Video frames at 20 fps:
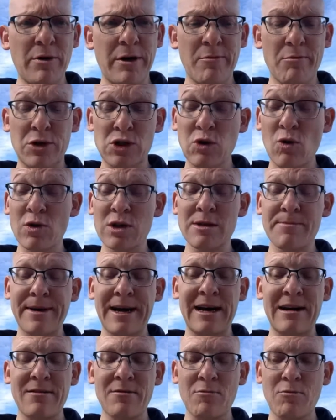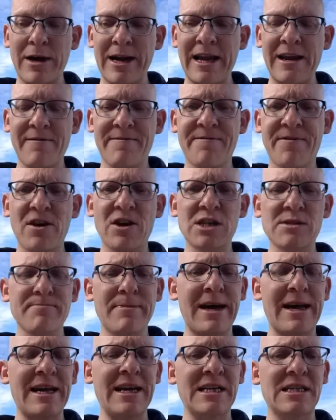talked about when he first
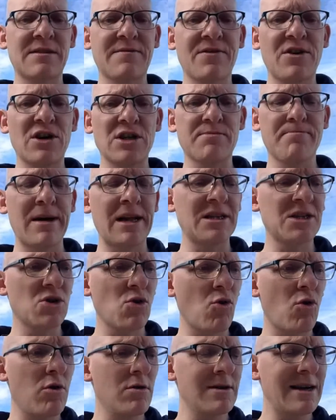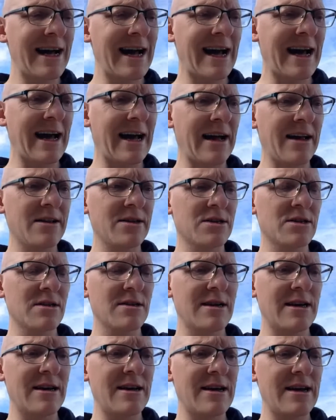met his first mentor, and
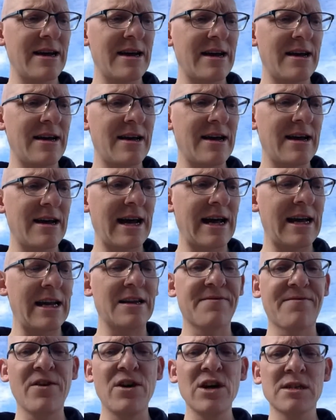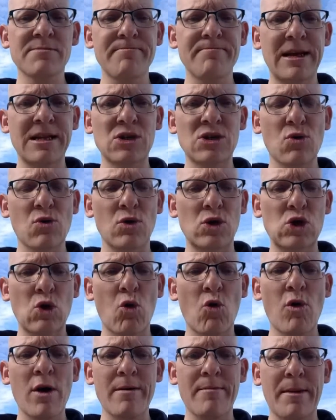his first mentor
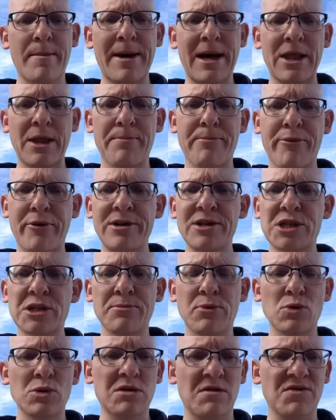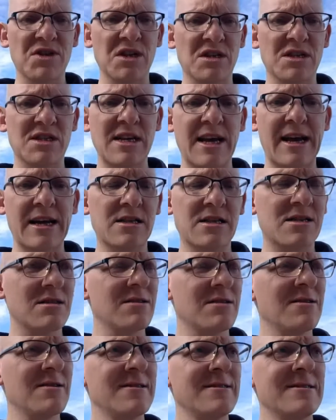taught him about the principles of success.
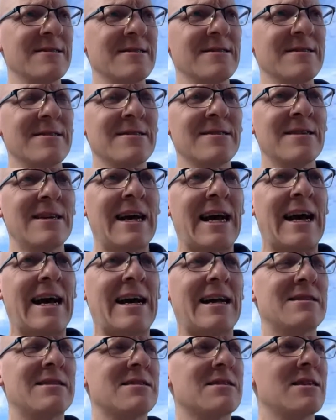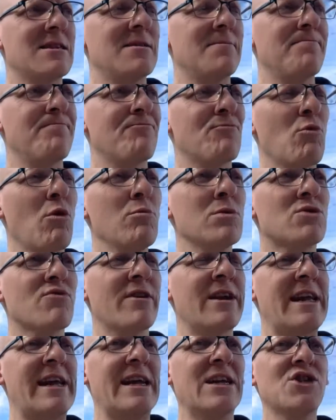And what was
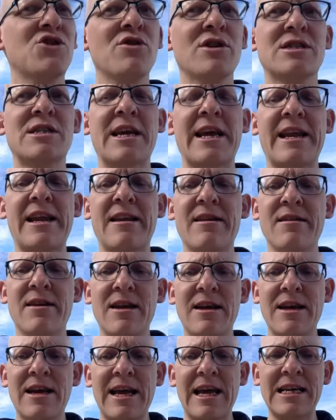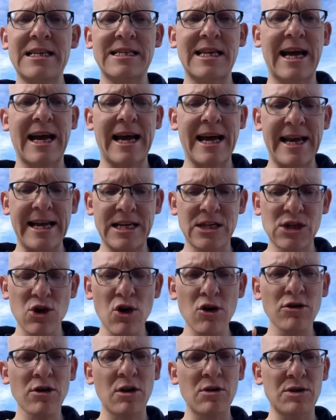really interesting is that he
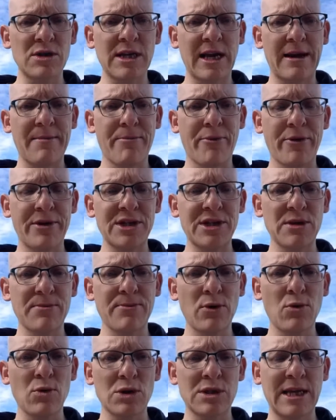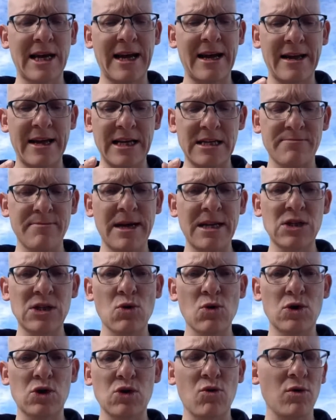took those same principles that his
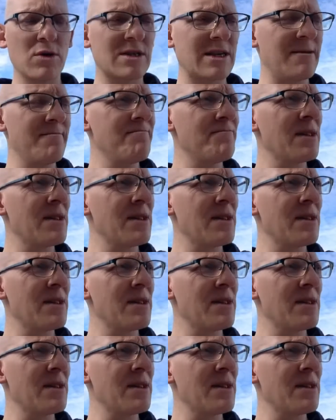mentor taught him,